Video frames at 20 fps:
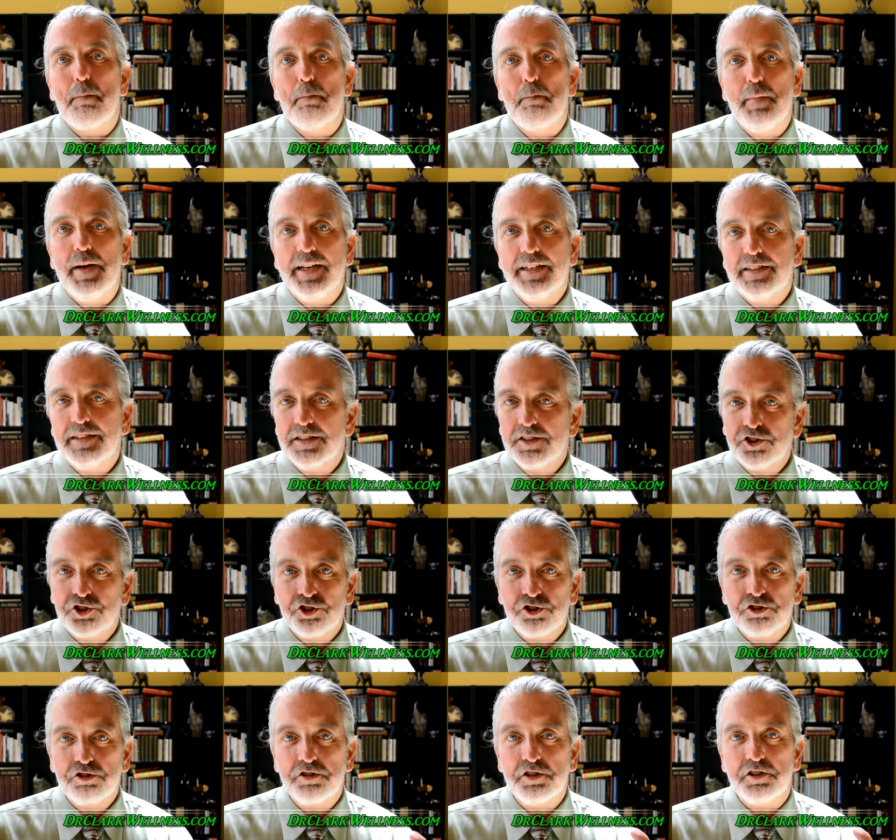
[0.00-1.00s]
making
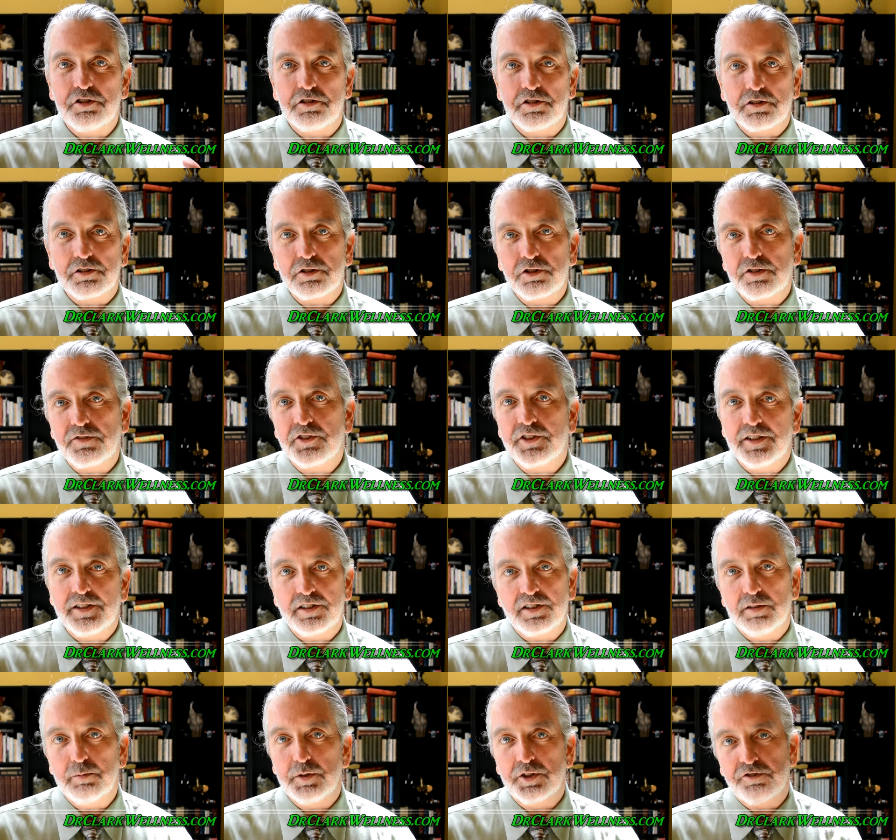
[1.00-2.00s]
sure your nerve
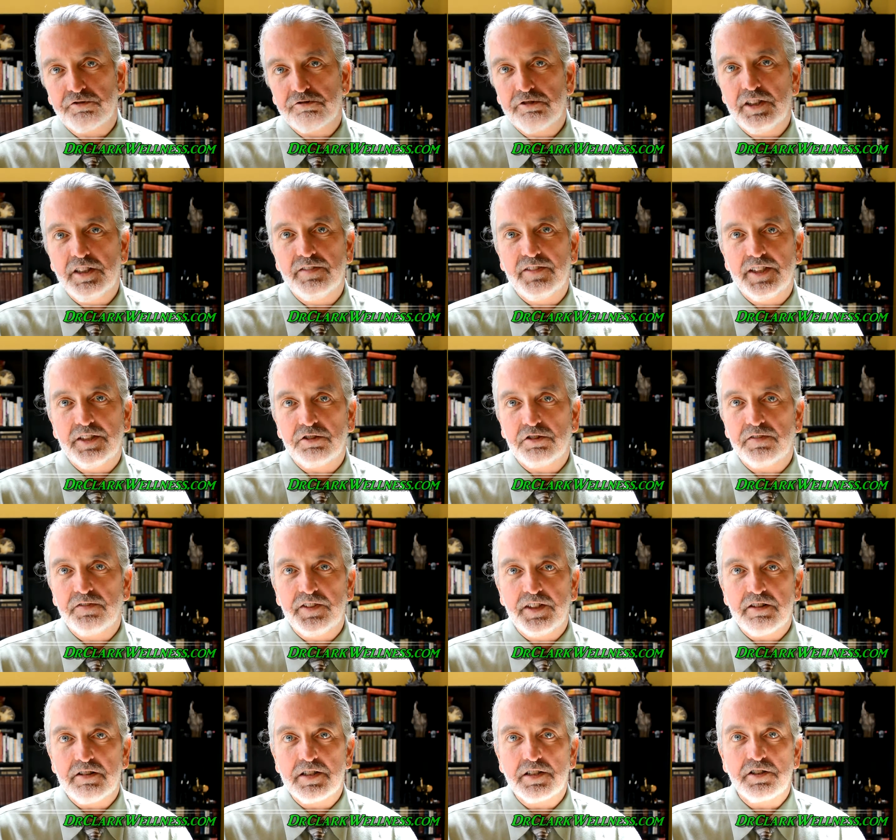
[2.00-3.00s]
system is free of
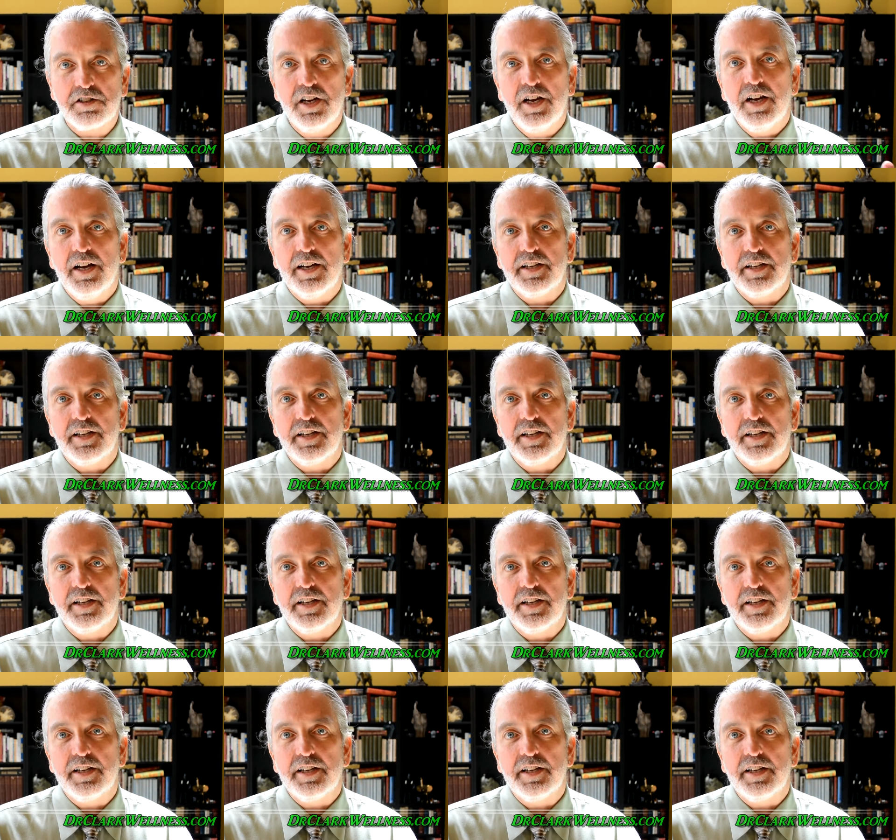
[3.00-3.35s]
interference